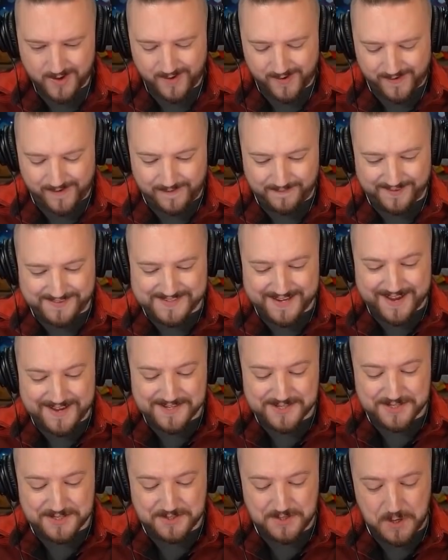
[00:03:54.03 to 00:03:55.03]
Oh, this
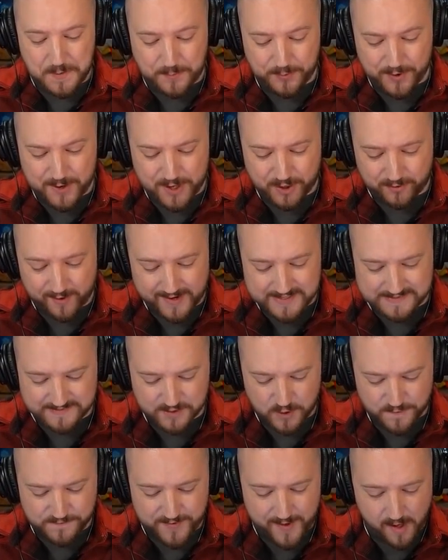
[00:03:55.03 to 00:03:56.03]
guy's super
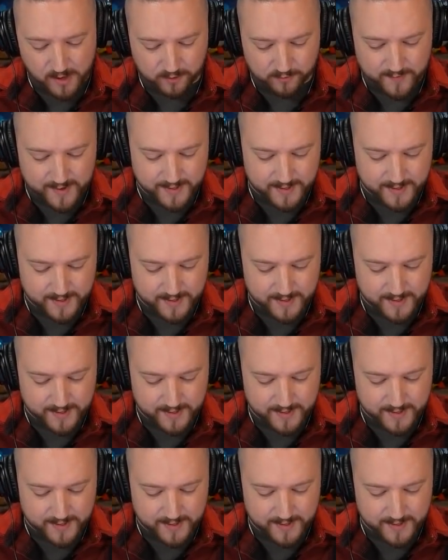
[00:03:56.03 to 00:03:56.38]
aggressive. Let's go Valkyrie right